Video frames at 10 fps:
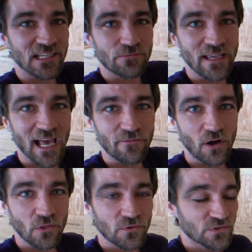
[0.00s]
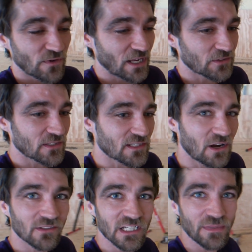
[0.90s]
since we have all those rails
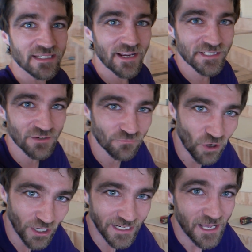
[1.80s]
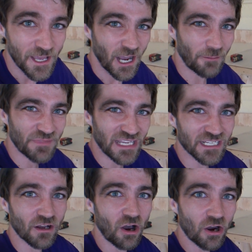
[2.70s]
installed. It's gonna be nice and rugged. I'm
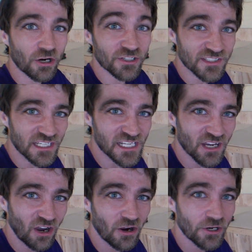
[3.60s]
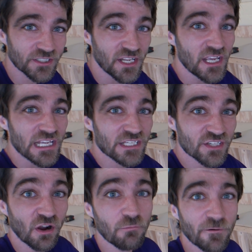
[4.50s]
thinking RC cars,
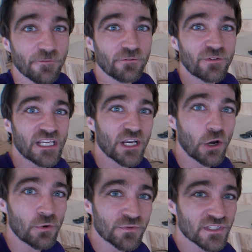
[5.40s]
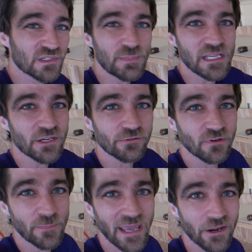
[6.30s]
subwoofer recones, speaker
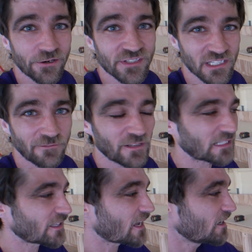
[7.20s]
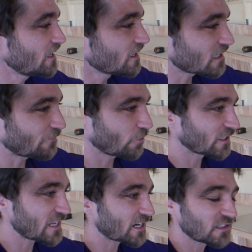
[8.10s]
repair, stuff like that. Stuff where
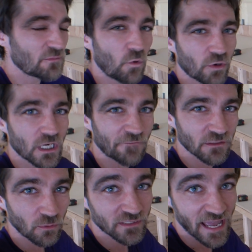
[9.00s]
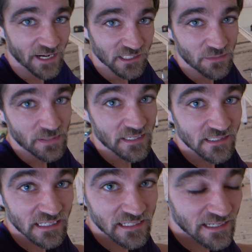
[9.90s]
it's actually more comfortable to actually be
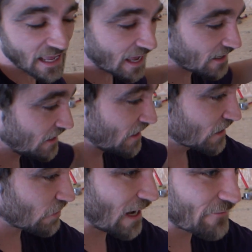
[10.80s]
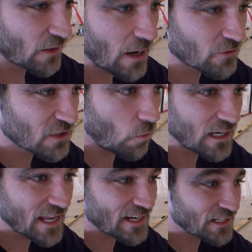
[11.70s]
seated at. So I have it about
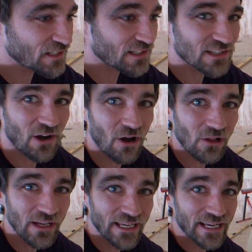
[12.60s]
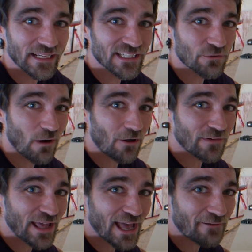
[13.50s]
28 inches tall. It's
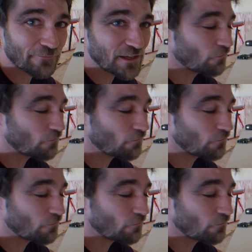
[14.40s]
12.5 feet